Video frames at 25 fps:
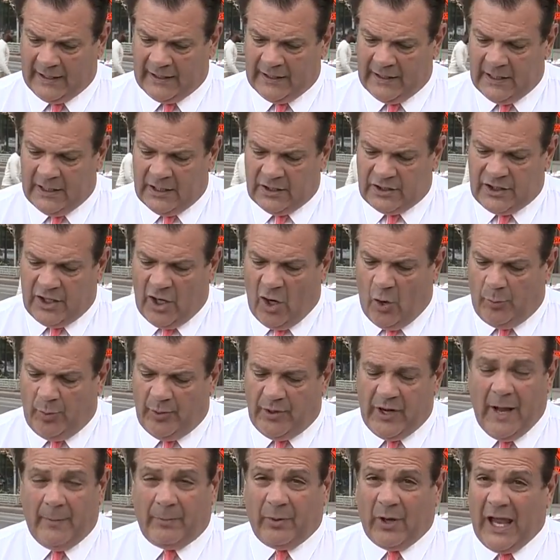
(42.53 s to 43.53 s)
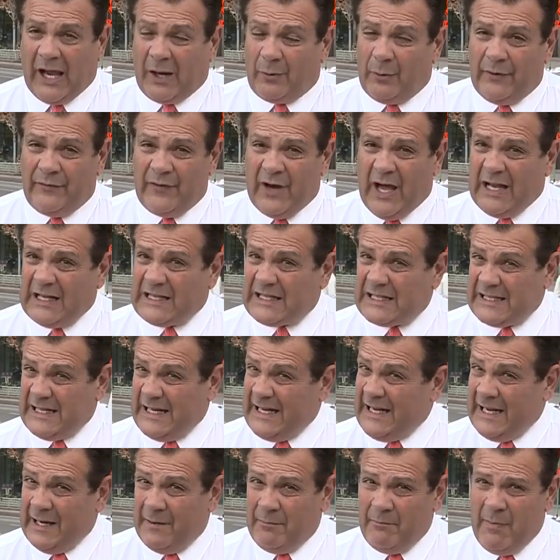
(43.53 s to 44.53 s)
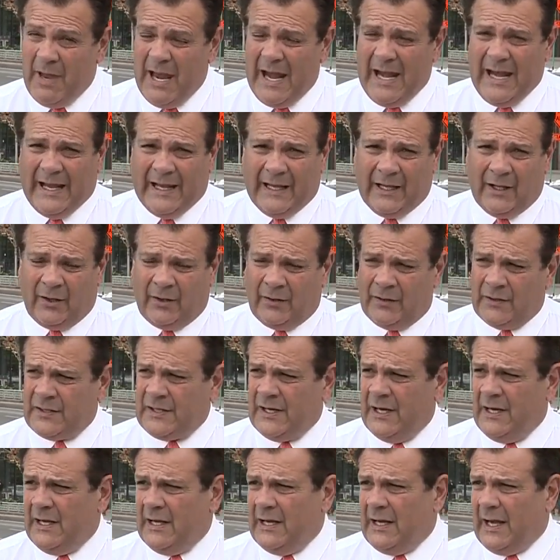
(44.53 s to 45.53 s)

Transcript: And she opened up like we've not seen in many years,